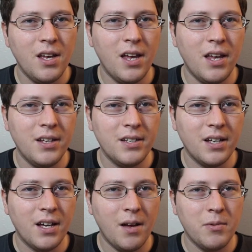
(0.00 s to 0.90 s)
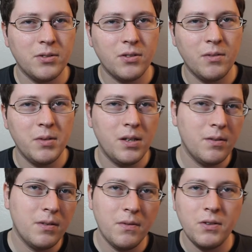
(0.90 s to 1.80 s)
And uh, I'm also going to
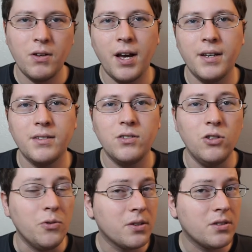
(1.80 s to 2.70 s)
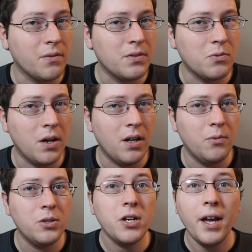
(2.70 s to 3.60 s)
be giving you guys newer stuff as well,
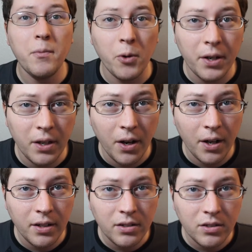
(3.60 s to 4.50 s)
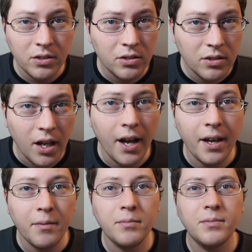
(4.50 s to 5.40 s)
which I am working on. I
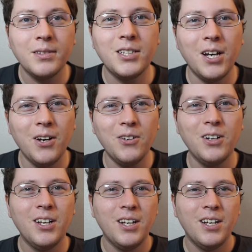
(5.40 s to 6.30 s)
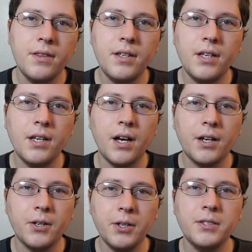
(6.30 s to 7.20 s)
am. So the
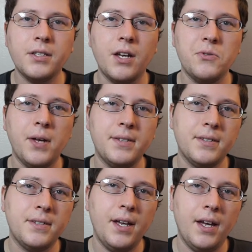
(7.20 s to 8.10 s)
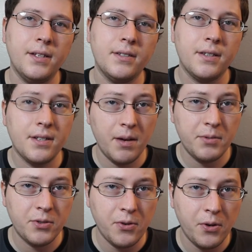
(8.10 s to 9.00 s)
uh, current schedule as it stands at the time
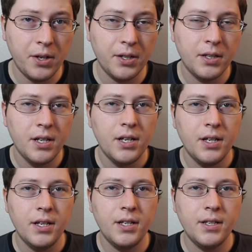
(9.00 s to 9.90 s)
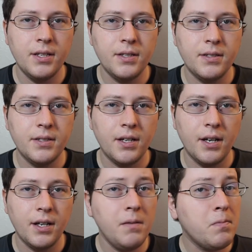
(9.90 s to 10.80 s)
of this recording is,
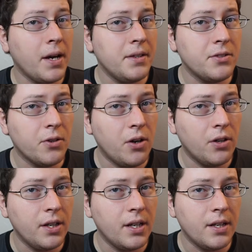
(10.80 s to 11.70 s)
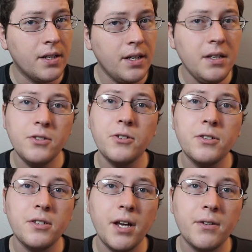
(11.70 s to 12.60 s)
uh, and keep in mind these are all in
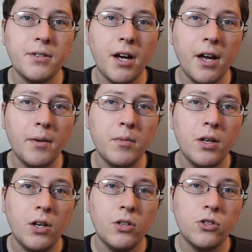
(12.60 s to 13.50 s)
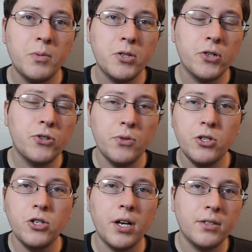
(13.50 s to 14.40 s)
Eastern Standard Time, so be sure to
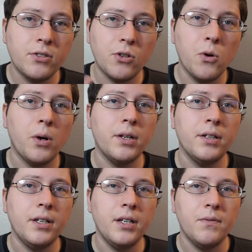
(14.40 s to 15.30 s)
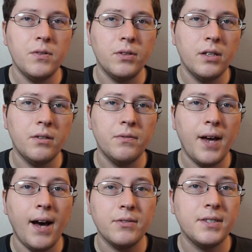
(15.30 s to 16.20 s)
adjust accordingly if you live
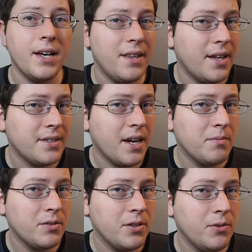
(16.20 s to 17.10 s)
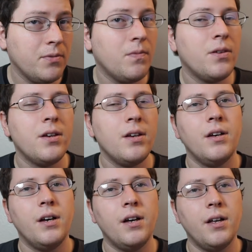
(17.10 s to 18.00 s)
outside of that time zone.
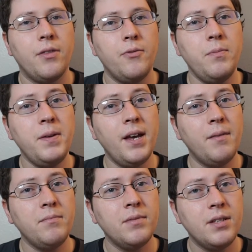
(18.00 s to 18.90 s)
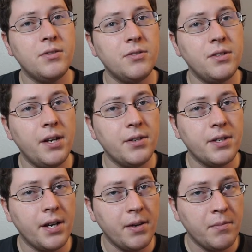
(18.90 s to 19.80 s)
Uh, three P M Eastern Standard
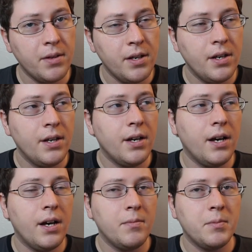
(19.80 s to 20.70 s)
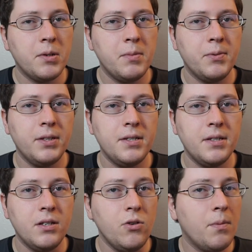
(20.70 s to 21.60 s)
Time, um, I'm going to be
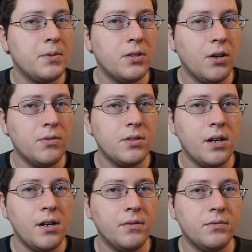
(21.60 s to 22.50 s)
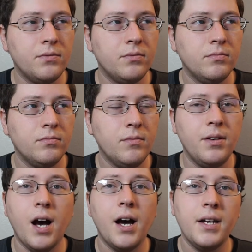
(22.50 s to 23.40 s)
releasing new episodes of
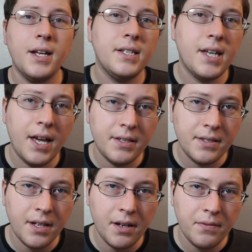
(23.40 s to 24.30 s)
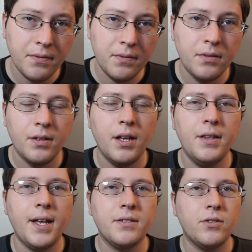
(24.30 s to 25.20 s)
non-Andy Cade stuff,
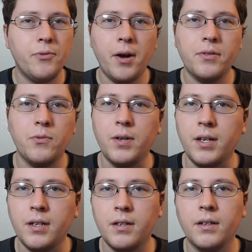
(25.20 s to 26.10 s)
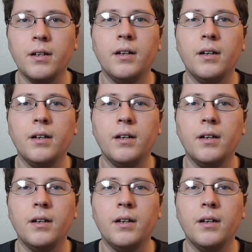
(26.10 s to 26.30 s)
and that's throughout the week.